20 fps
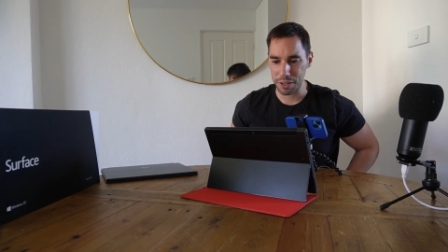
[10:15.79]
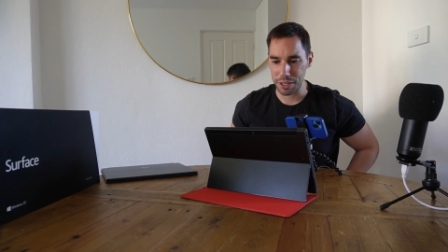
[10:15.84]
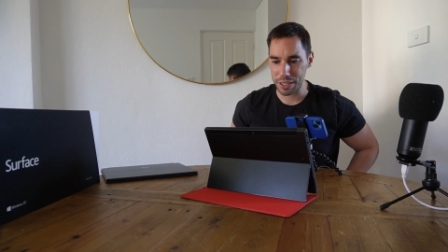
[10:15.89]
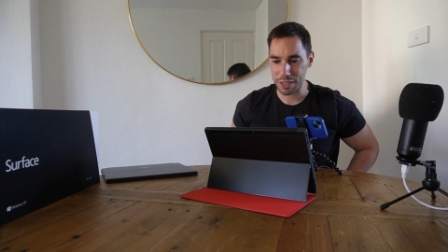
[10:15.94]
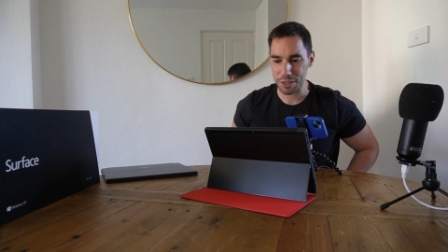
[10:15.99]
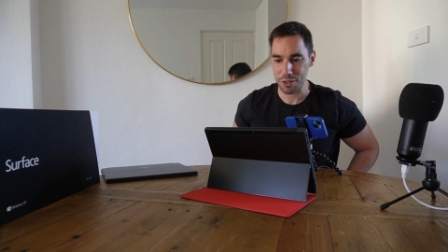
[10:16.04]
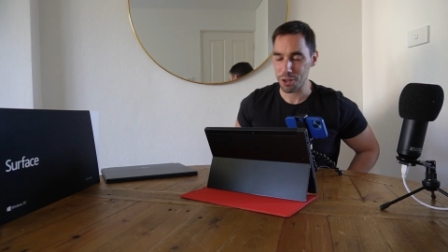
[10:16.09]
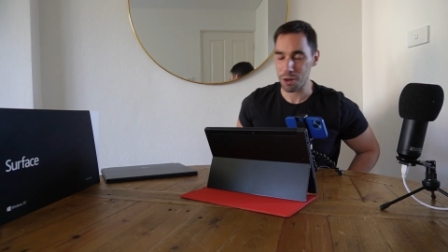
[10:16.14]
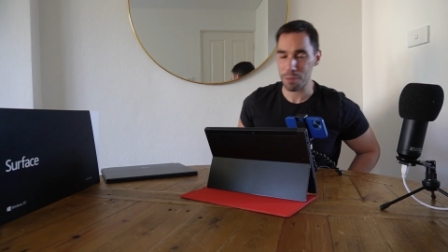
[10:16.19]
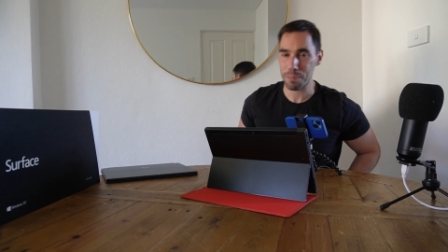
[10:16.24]

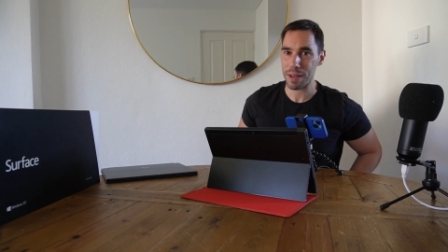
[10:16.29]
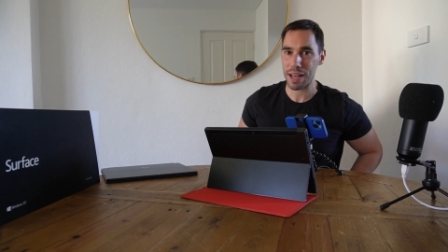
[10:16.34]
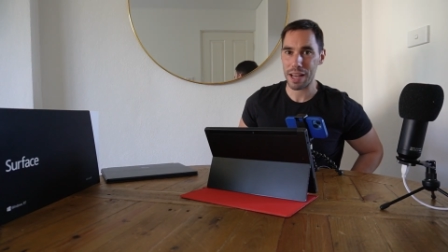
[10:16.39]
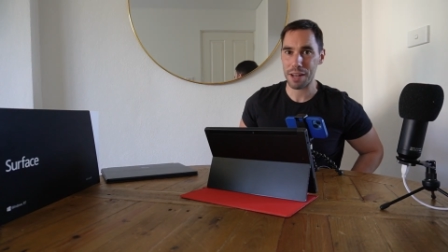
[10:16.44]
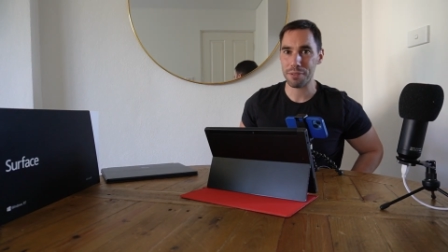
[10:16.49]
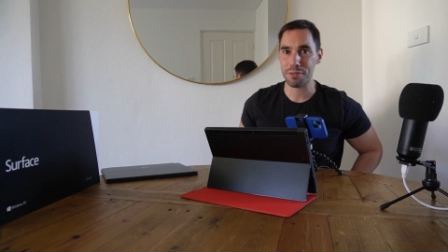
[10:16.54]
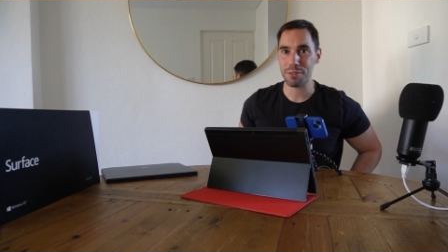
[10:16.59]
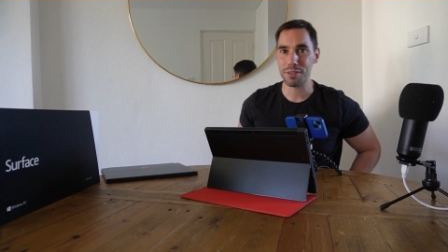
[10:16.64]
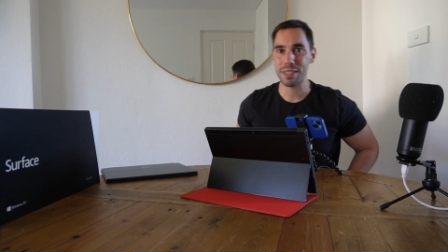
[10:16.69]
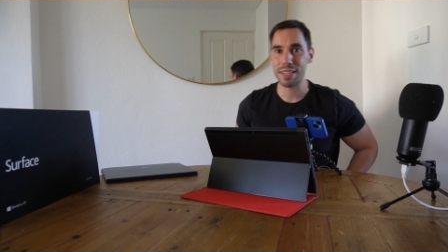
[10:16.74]
it's not
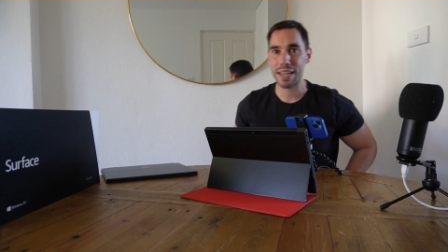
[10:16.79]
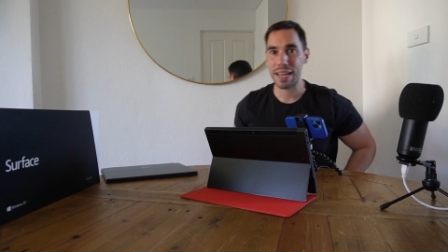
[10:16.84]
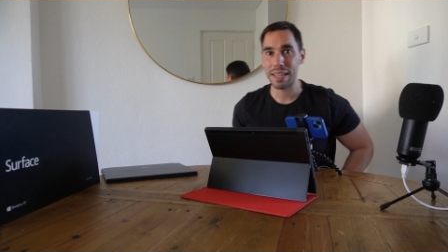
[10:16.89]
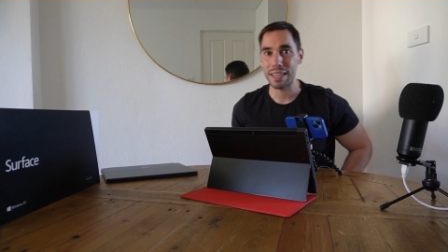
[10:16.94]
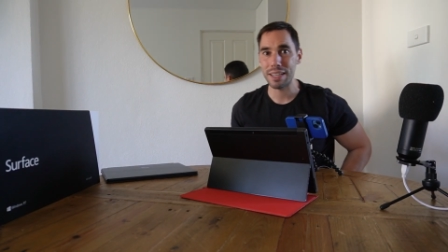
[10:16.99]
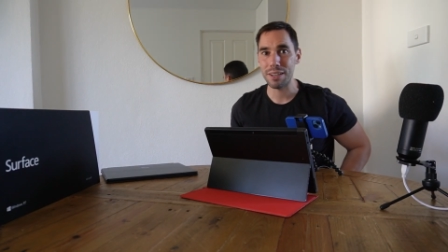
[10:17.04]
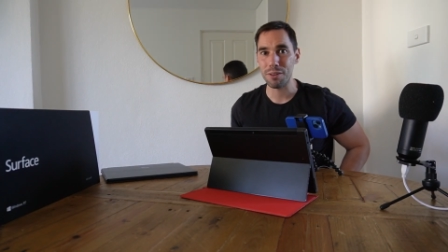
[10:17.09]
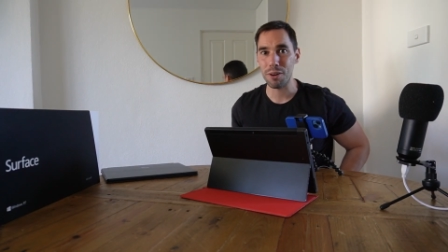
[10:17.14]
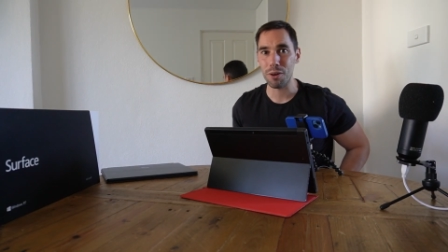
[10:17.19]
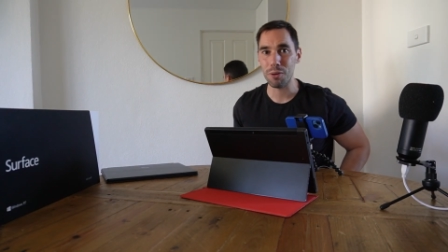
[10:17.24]
bad for a
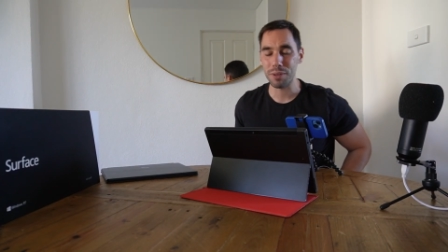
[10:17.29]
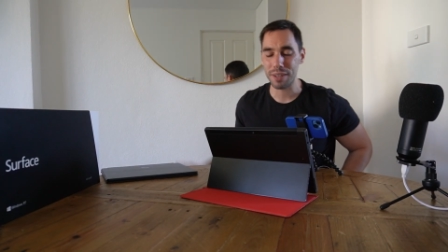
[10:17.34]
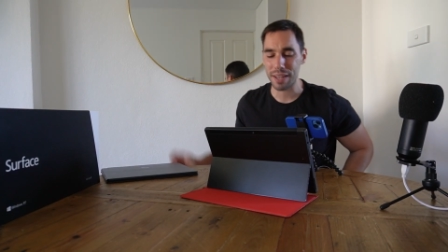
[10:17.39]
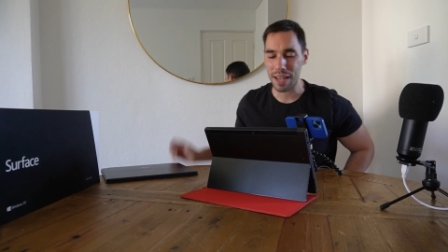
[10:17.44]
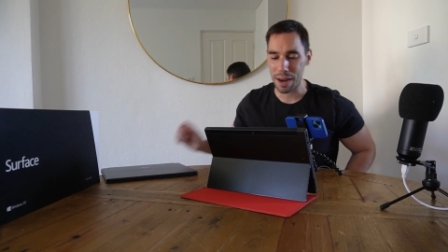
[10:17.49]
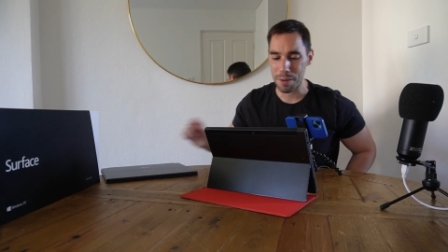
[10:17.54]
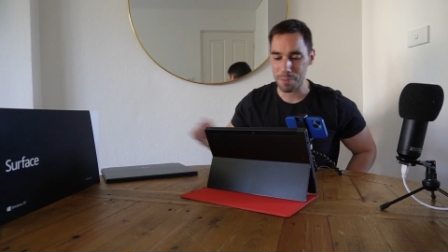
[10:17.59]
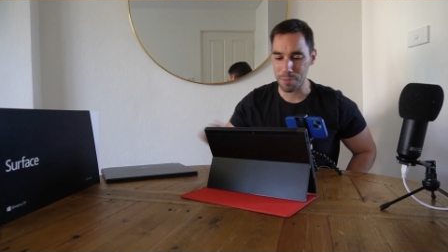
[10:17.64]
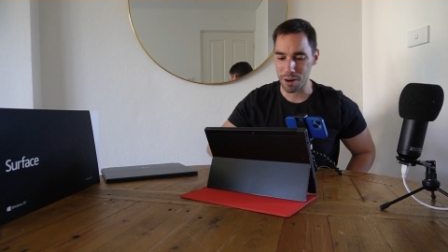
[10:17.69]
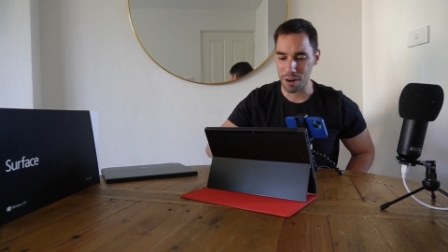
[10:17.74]
10-year-old
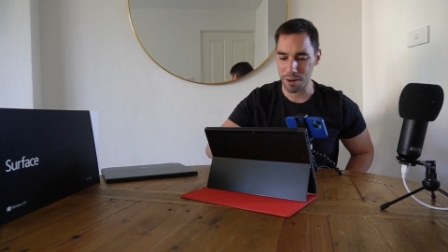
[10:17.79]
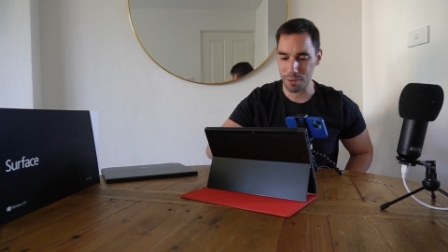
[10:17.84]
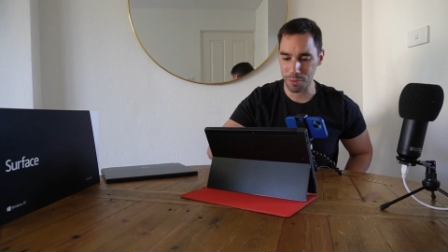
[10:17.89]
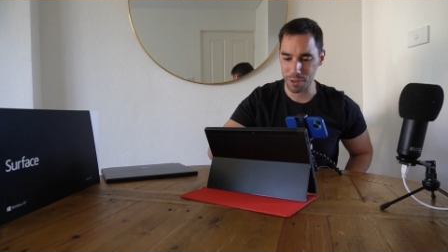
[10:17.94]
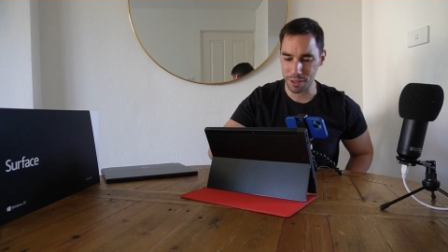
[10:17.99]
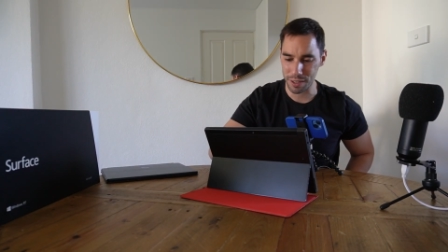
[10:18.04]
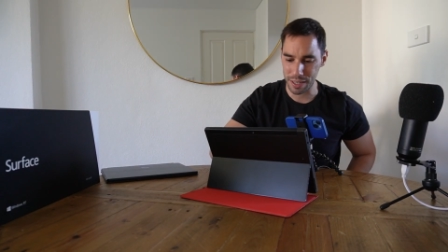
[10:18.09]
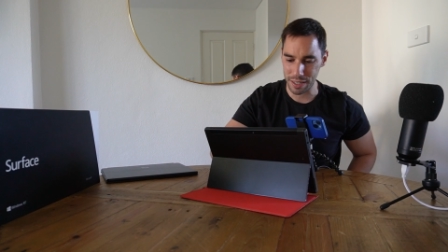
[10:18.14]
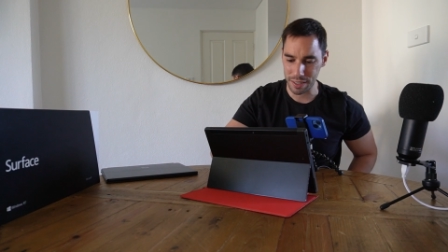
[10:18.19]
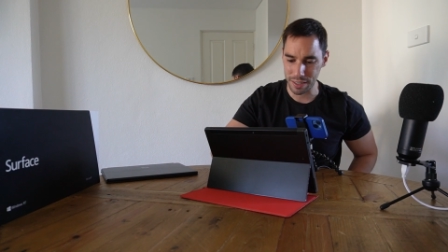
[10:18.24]
camera,
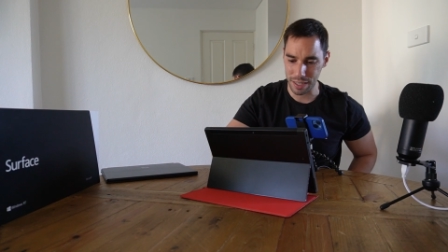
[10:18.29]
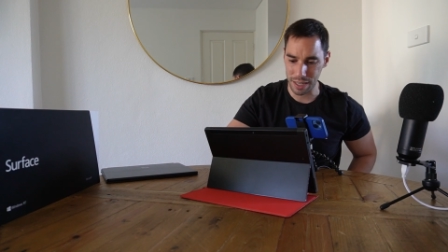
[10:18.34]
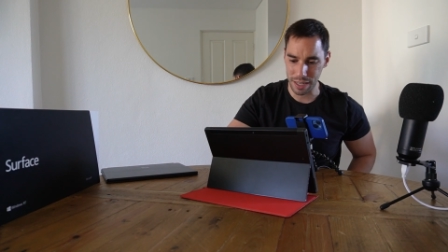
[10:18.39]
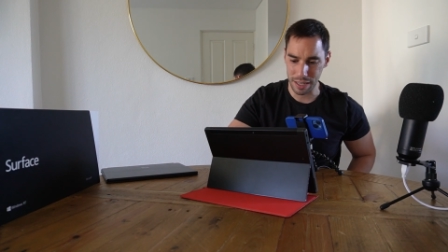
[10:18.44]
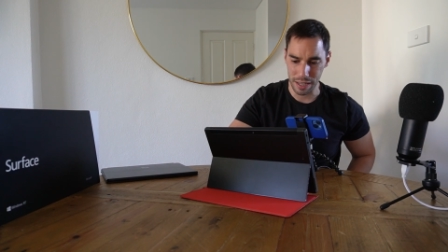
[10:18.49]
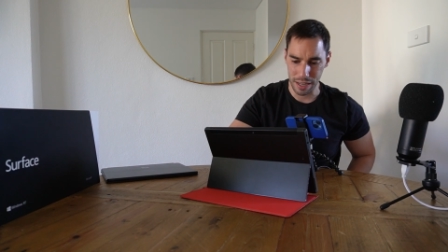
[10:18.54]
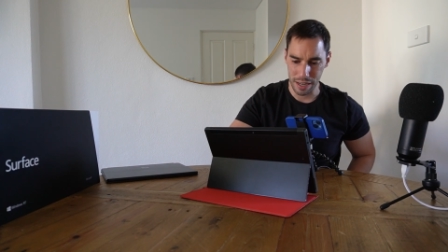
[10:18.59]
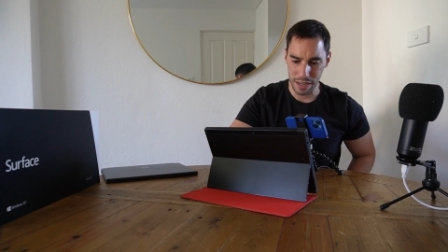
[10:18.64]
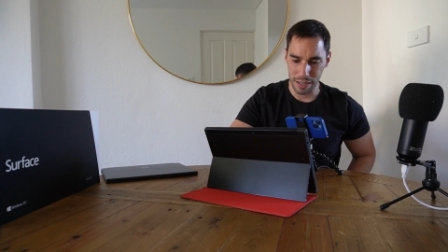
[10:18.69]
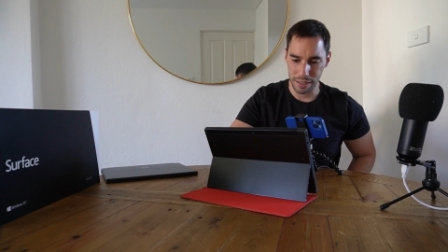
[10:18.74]
what can I
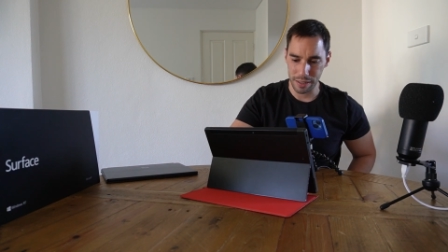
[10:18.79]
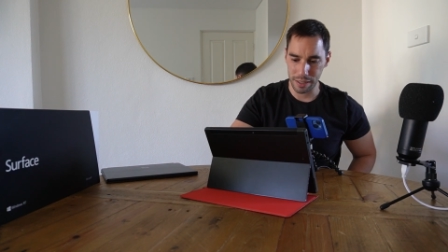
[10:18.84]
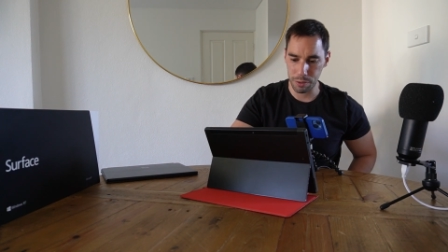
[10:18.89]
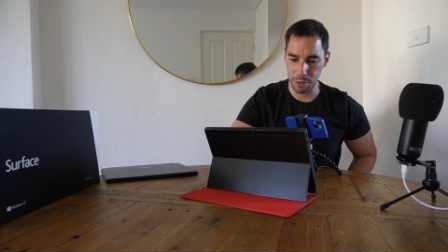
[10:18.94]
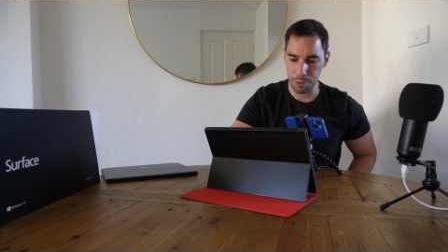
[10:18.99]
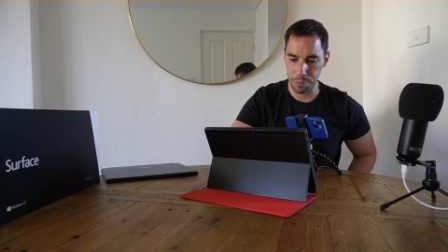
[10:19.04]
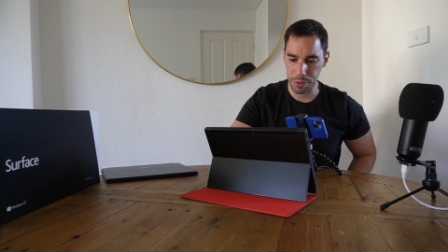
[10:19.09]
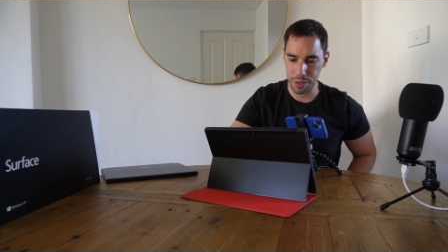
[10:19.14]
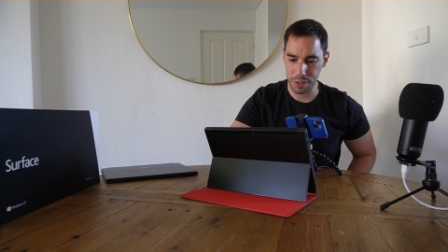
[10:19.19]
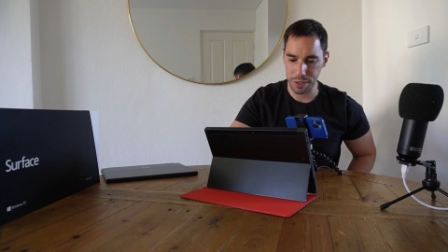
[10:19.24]
say? Then
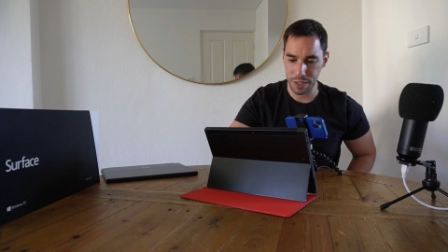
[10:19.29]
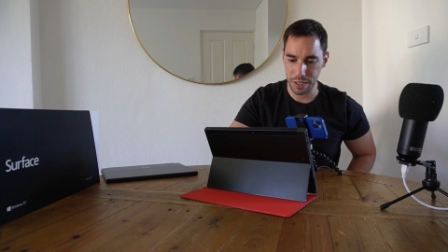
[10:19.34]
we press